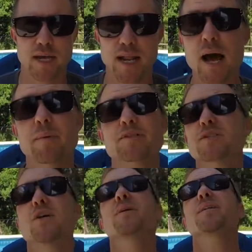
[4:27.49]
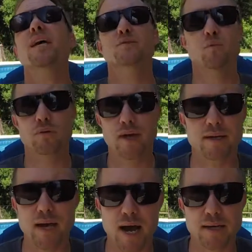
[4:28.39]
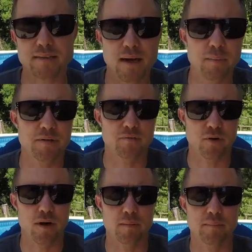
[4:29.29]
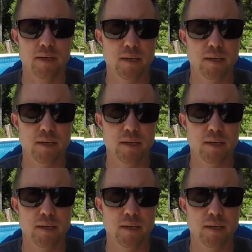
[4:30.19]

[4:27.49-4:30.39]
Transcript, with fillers: and I'm assuming that's where that guy is coming from.